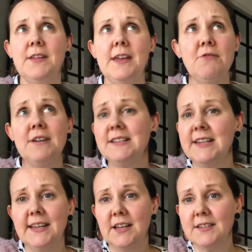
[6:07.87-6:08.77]
They're
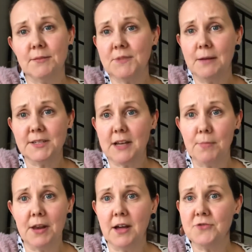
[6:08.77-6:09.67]
easily sometimes a
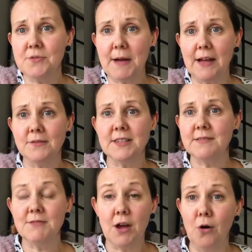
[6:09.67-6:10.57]
couple of £100
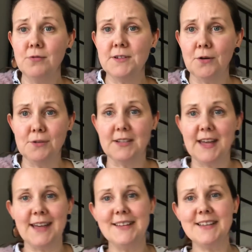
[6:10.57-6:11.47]
in the olden
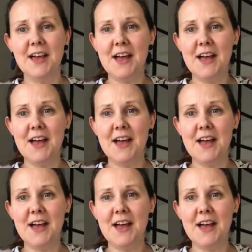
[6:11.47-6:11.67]
days,